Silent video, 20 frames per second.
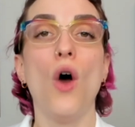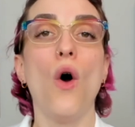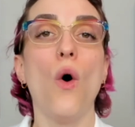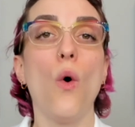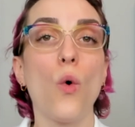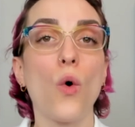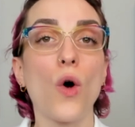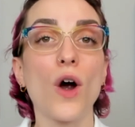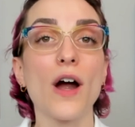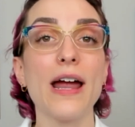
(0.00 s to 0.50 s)

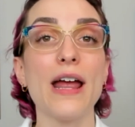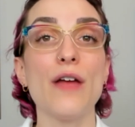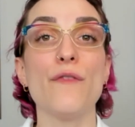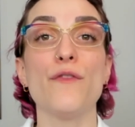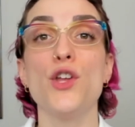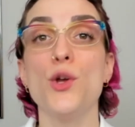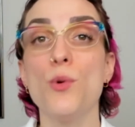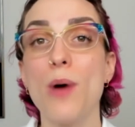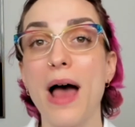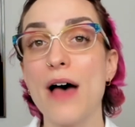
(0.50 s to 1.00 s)
Or
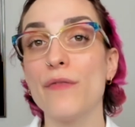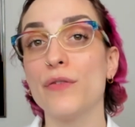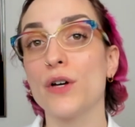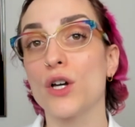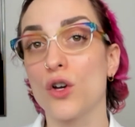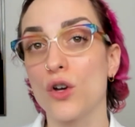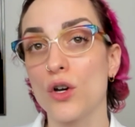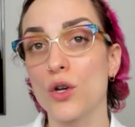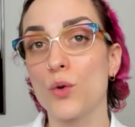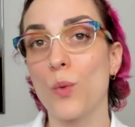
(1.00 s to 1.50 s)
if you have a
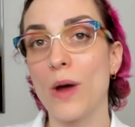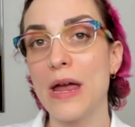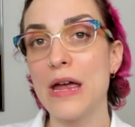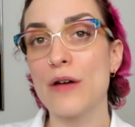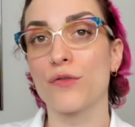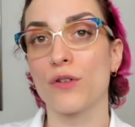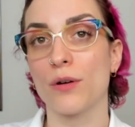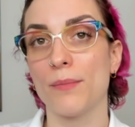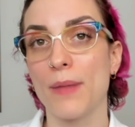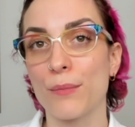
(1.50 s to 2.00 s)
good way
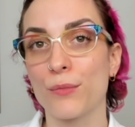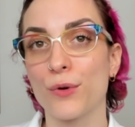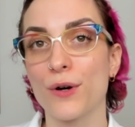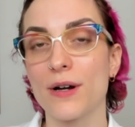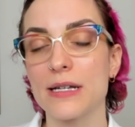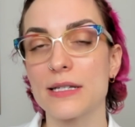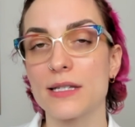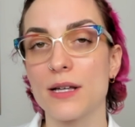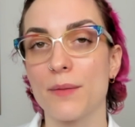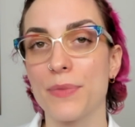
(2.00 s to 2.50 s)
of
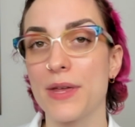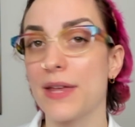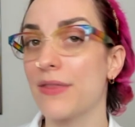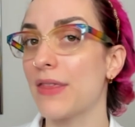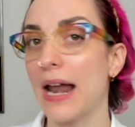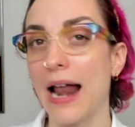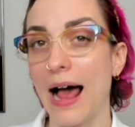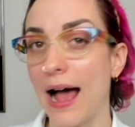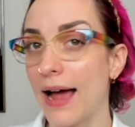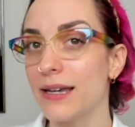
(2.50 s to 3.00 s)
remembering something
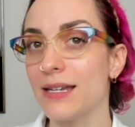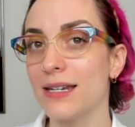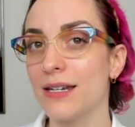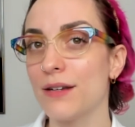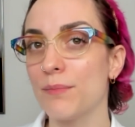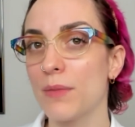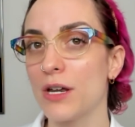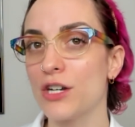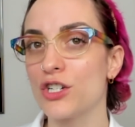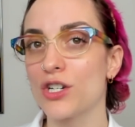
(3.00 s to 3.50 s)
that I
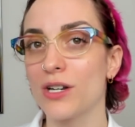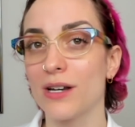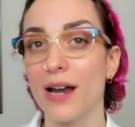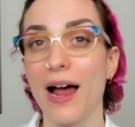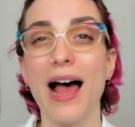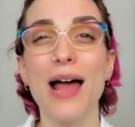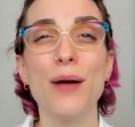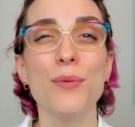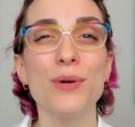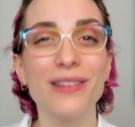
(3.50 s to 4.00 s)
didn't mention,
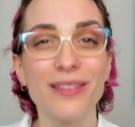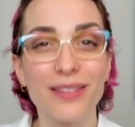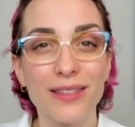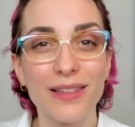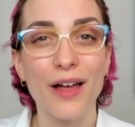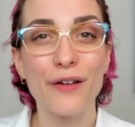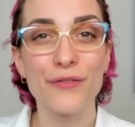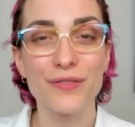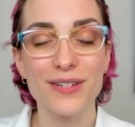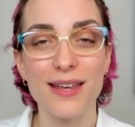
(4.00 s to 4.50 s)
I would
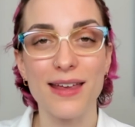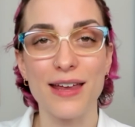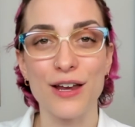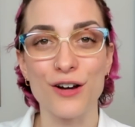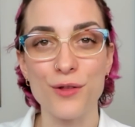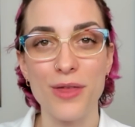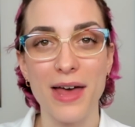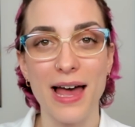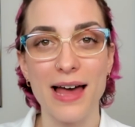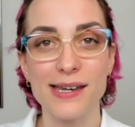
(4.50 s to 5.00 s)
love to
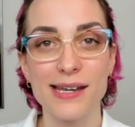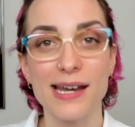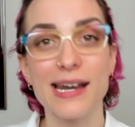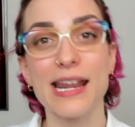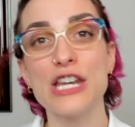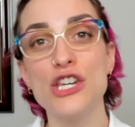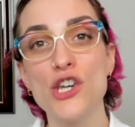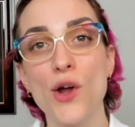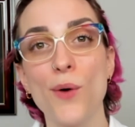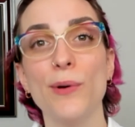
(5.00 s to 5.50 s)
hear that, and I
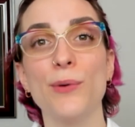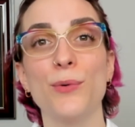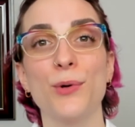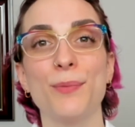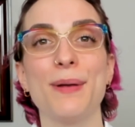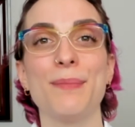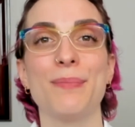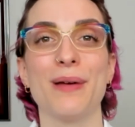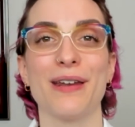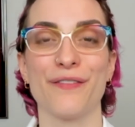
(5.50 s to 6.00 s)
know it would
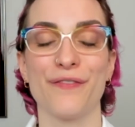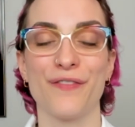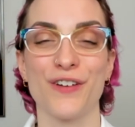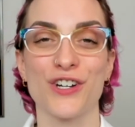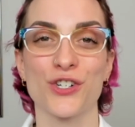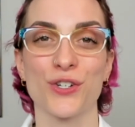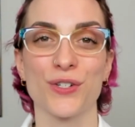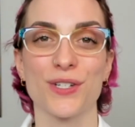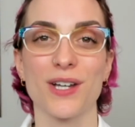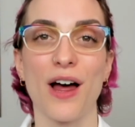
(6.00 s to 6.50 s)
be
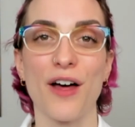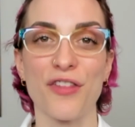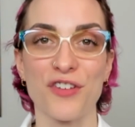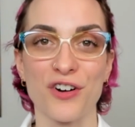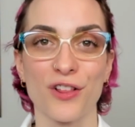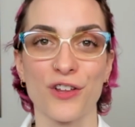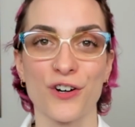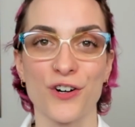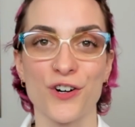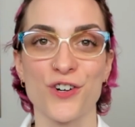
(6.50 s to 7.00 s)
beneficial to
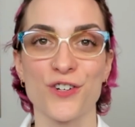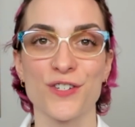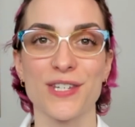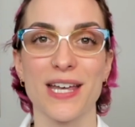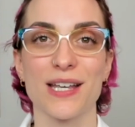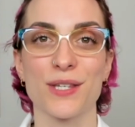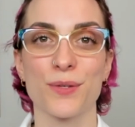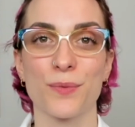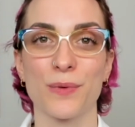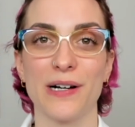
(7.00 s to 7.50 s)
other learners
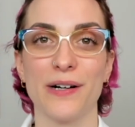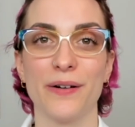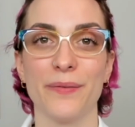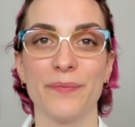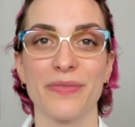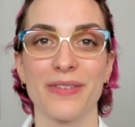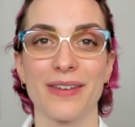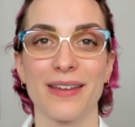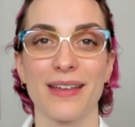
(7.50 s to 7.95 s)
as well.